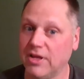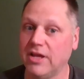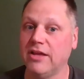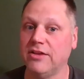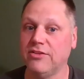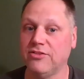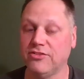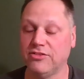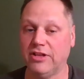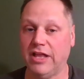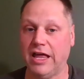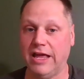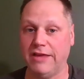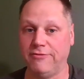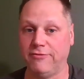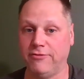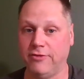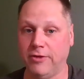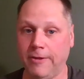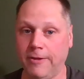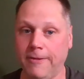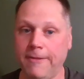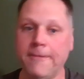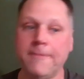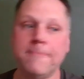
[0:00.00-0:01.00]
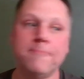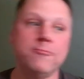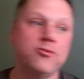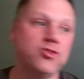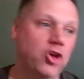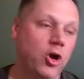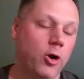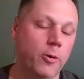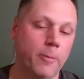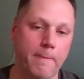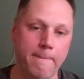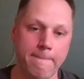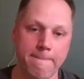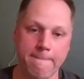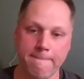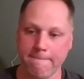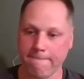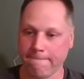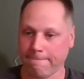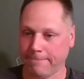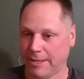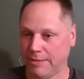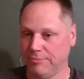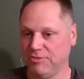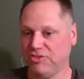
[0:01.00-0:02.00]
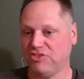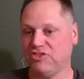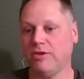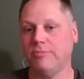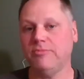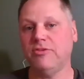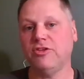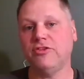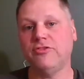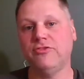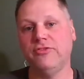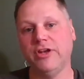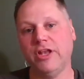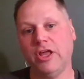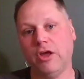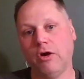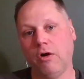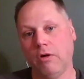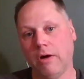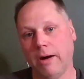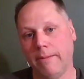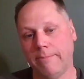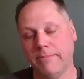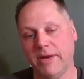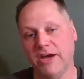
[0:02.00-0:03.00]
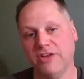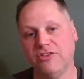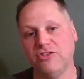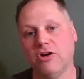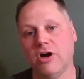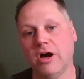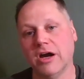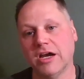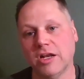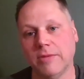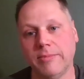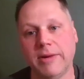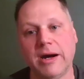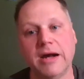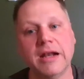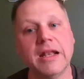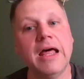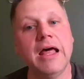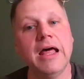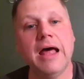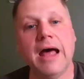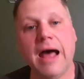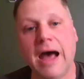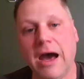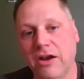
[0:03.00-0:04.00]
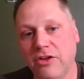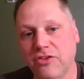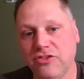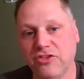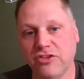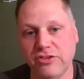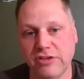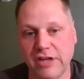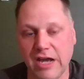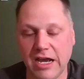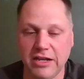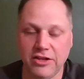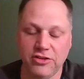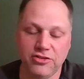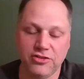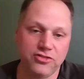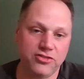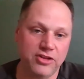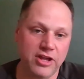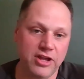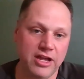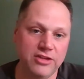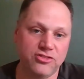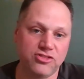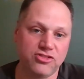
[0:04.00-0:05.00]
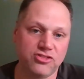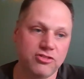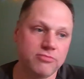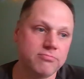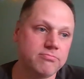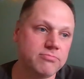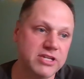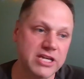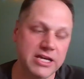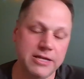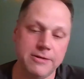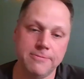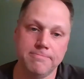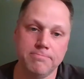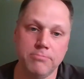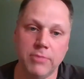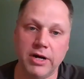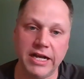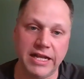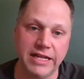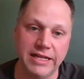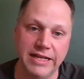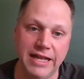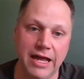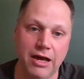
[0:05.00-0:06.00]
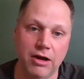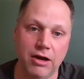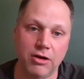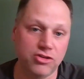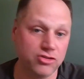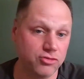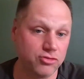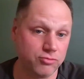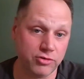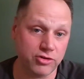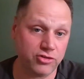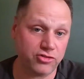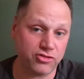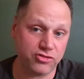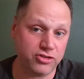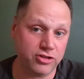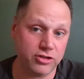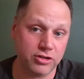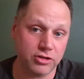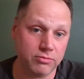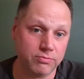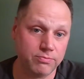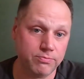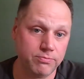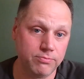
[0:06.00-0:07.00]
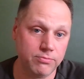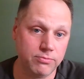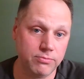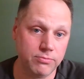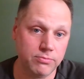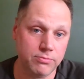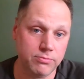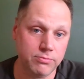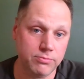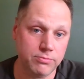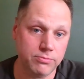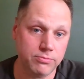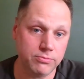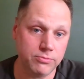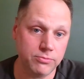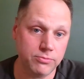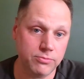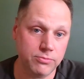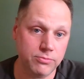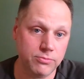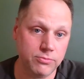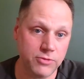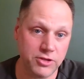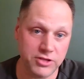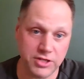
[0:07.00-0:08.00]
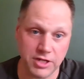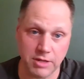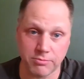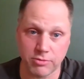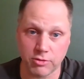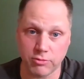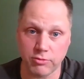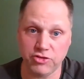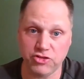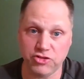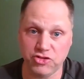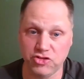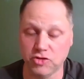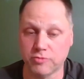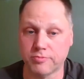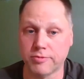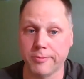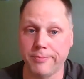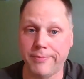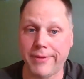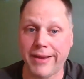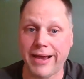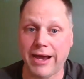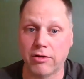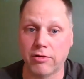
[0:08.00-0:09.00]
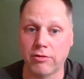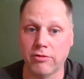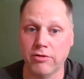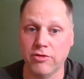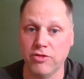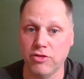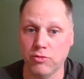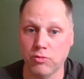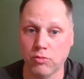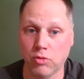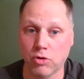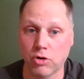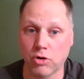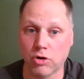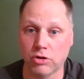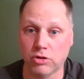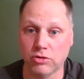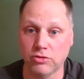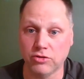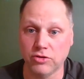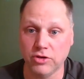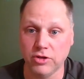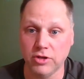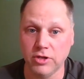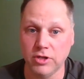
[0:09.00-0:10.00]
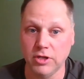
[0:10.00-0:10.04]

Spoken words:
It's life. So, let me sum this video up by talking about how does the United States get money now? Because we're still the number one superpower in the world,